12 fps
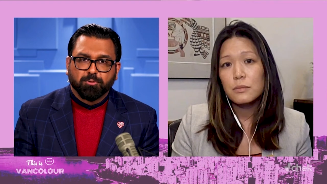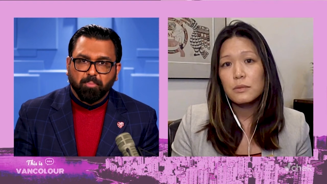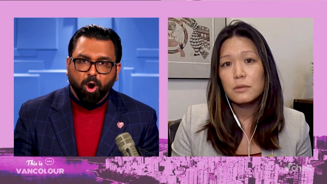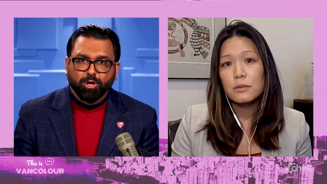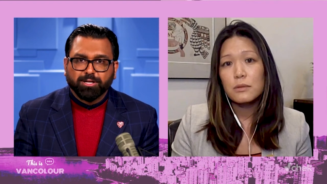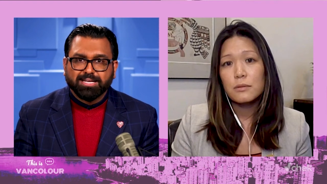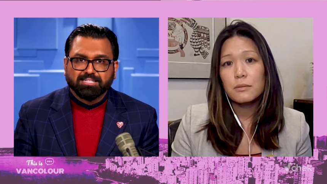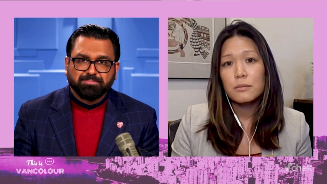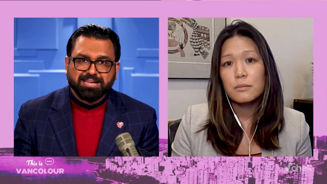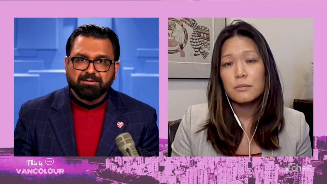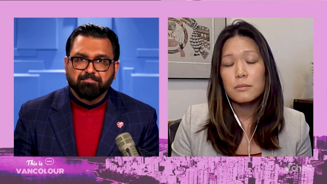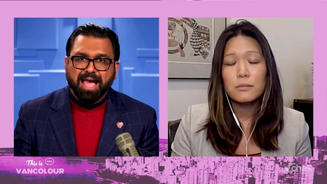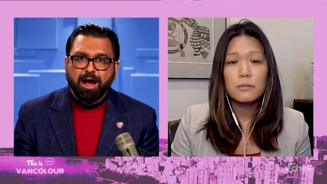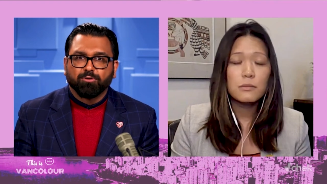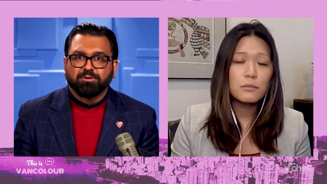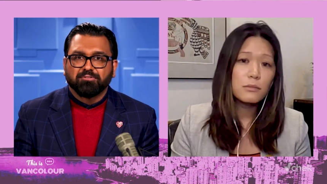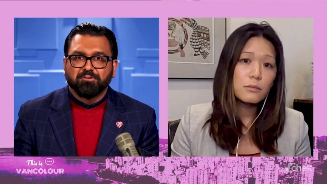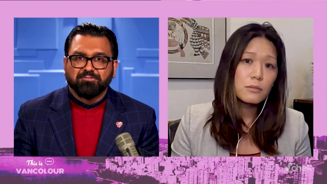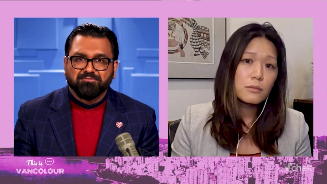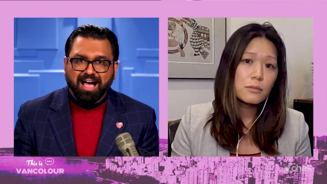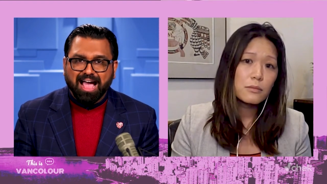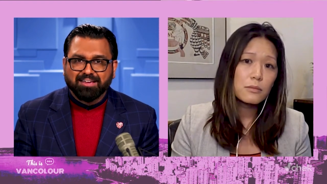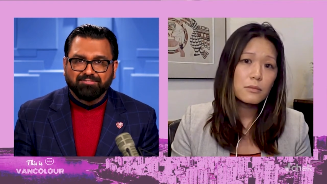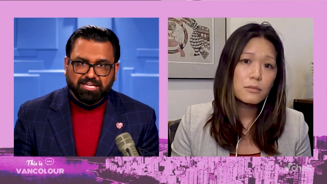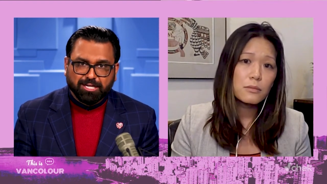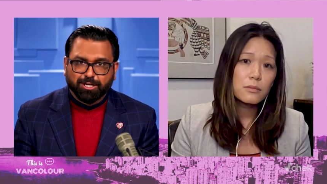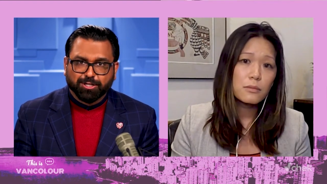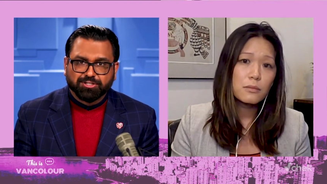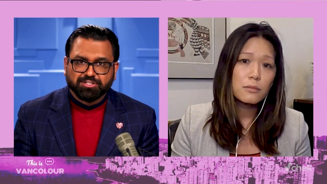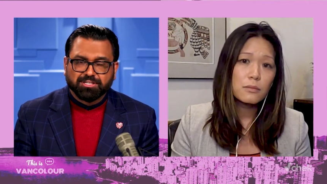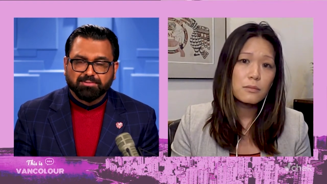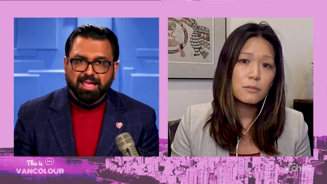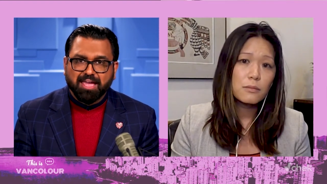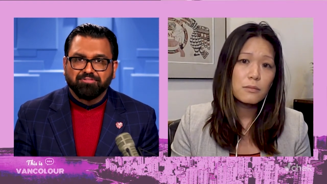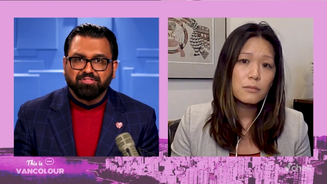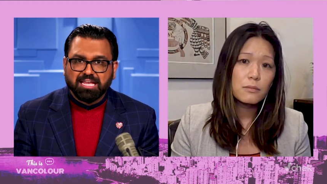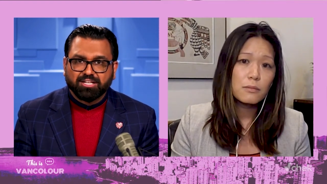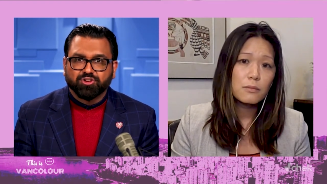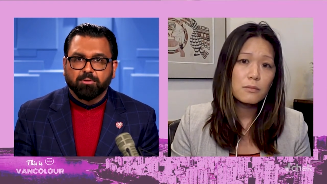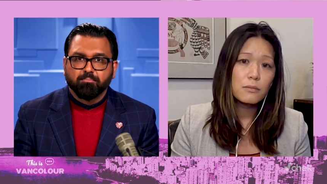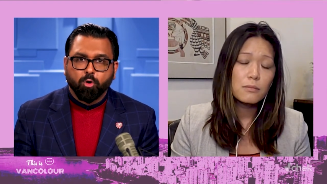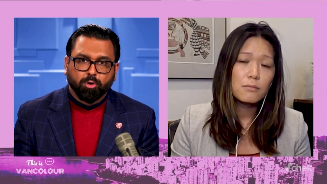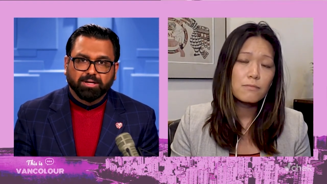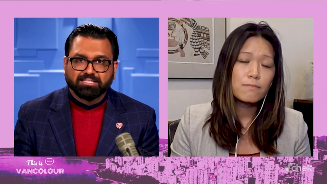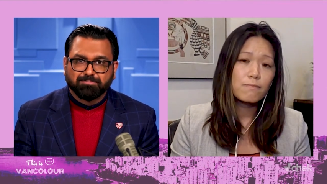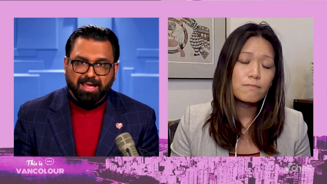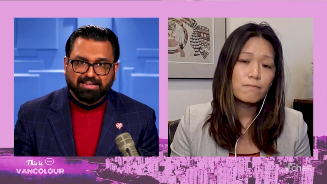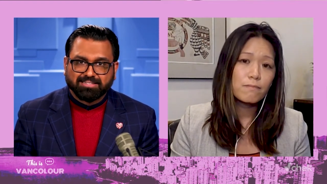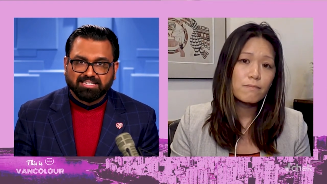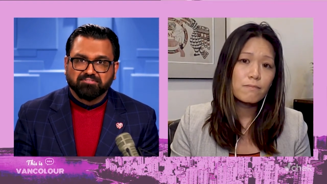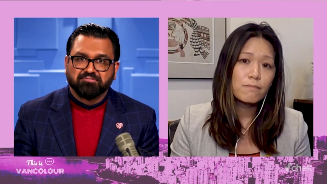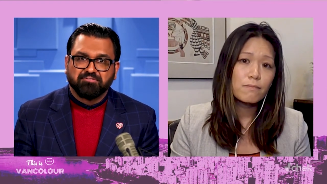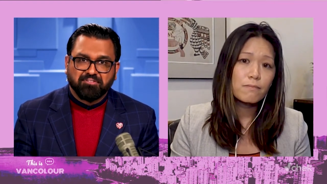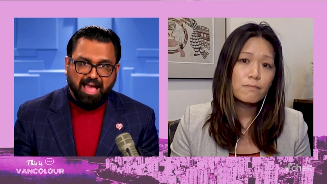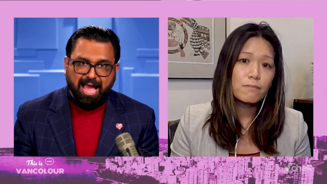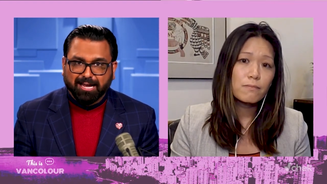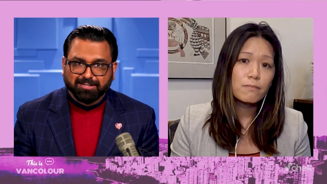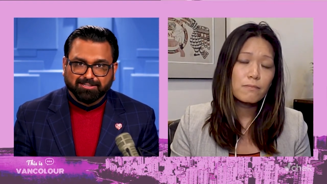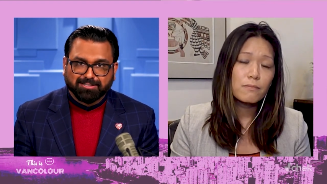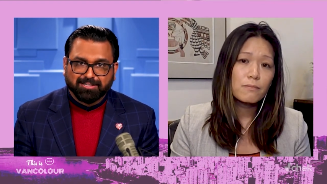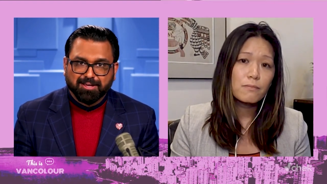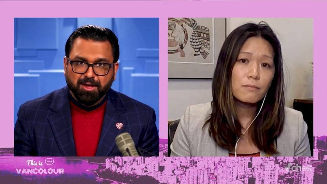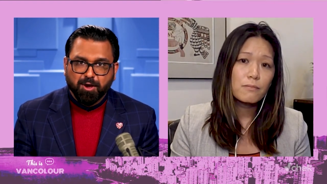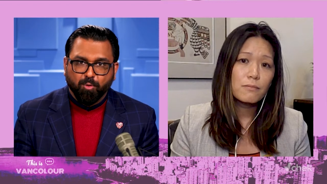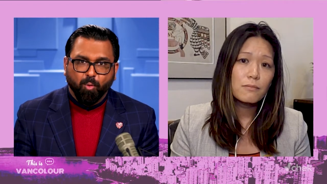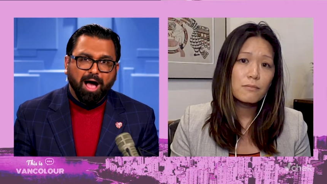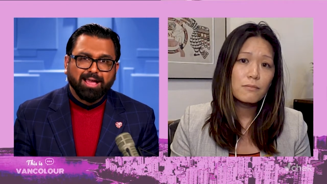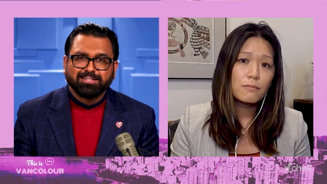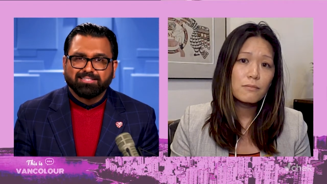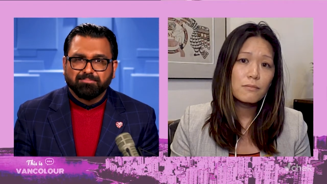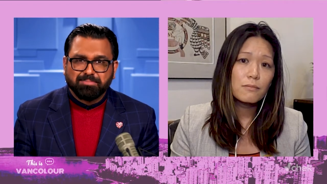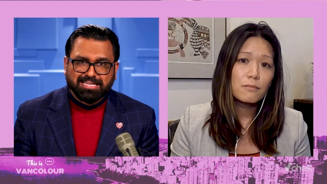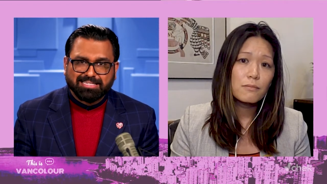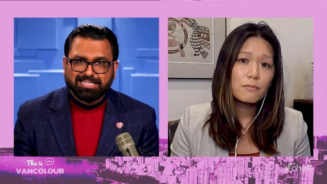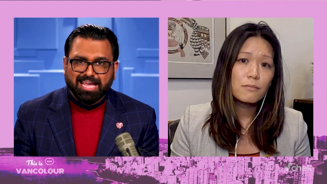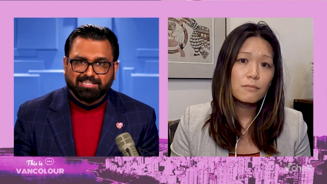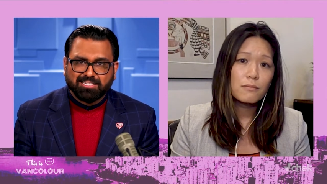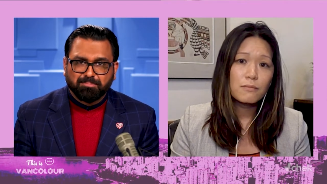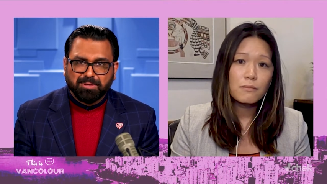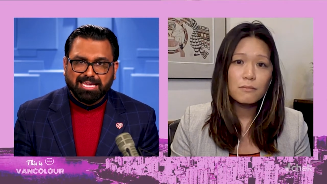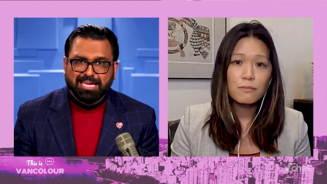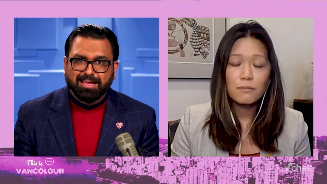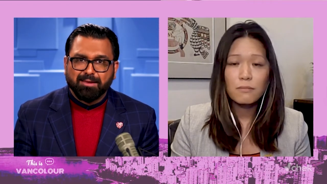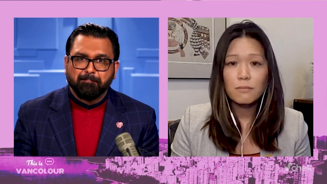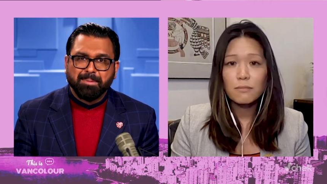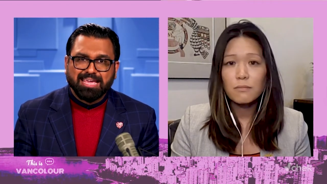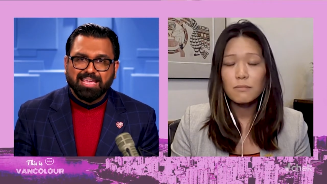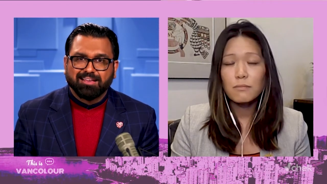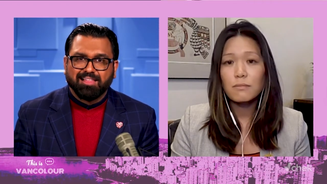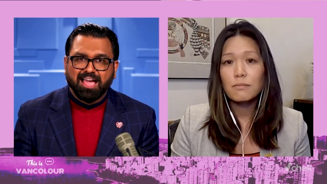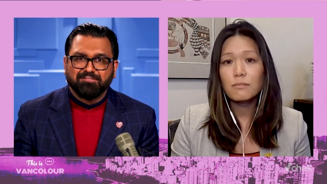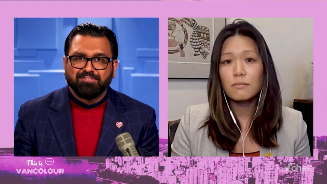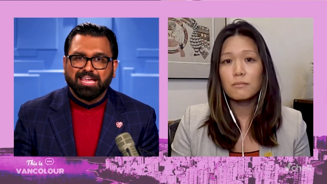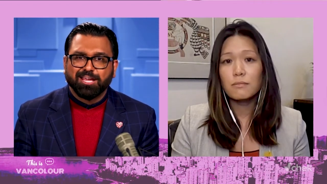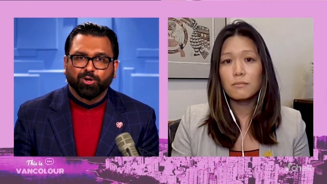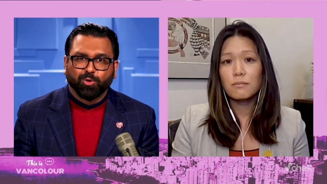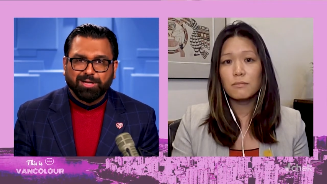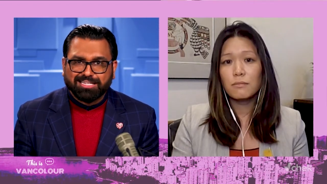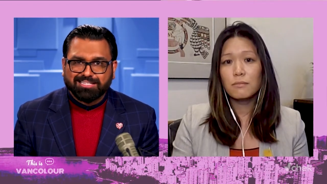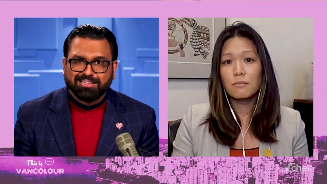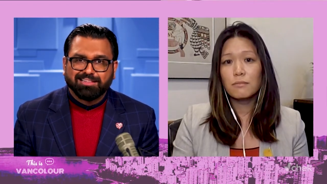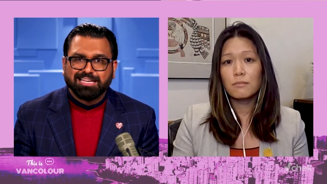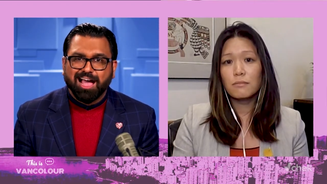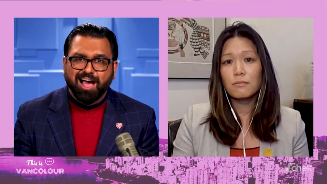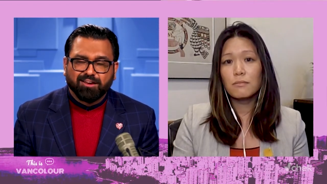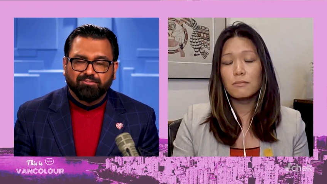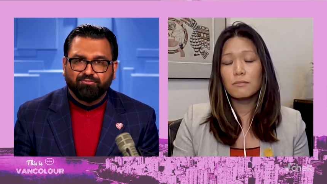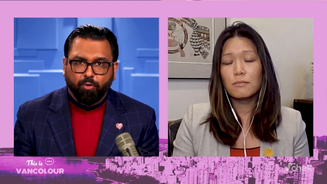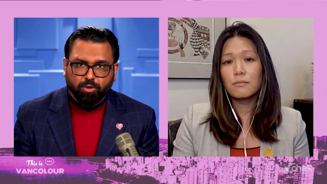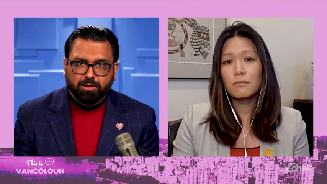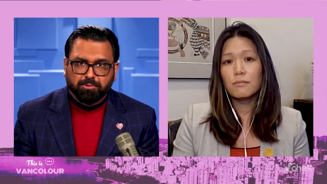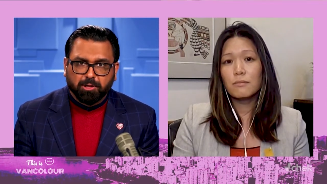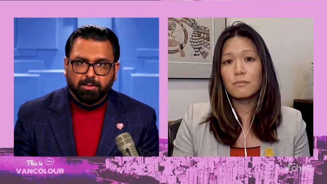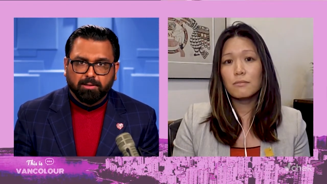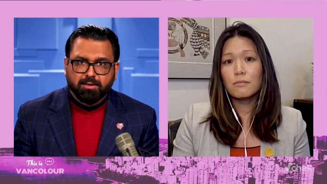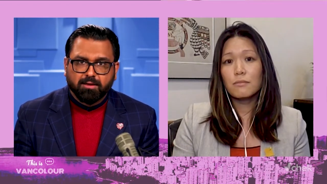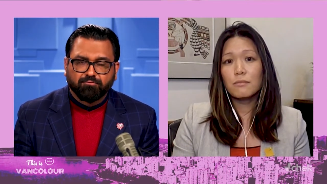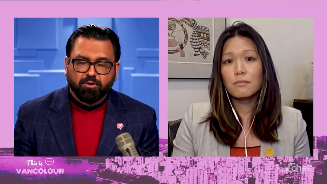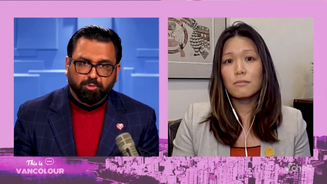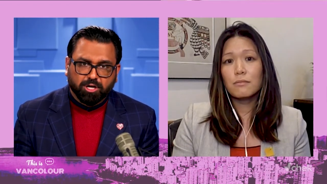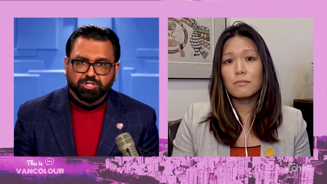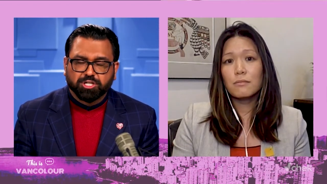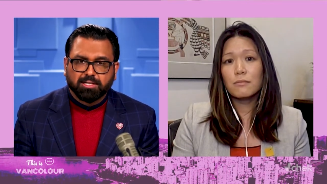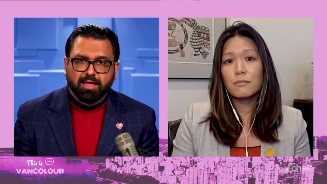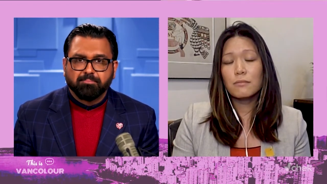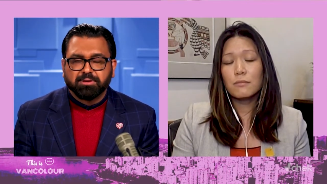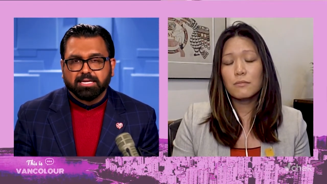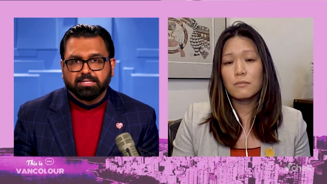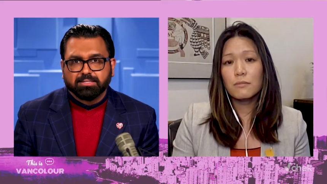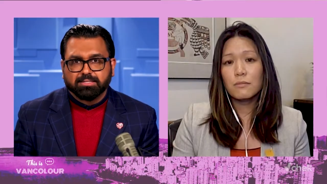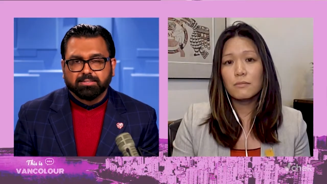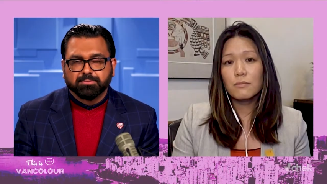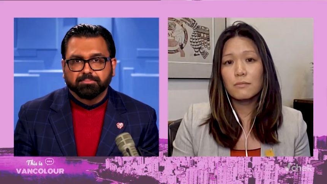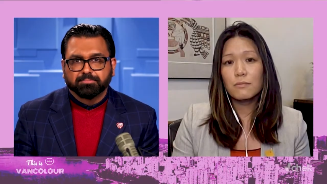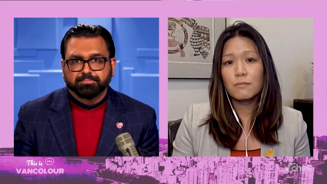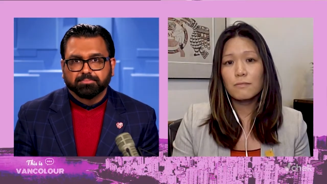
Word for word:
Speaker 1: Your party has been in power for five years and things are more expensive. Facts. Why is the BC NDP making life increasingly unaffordable for British Columbians?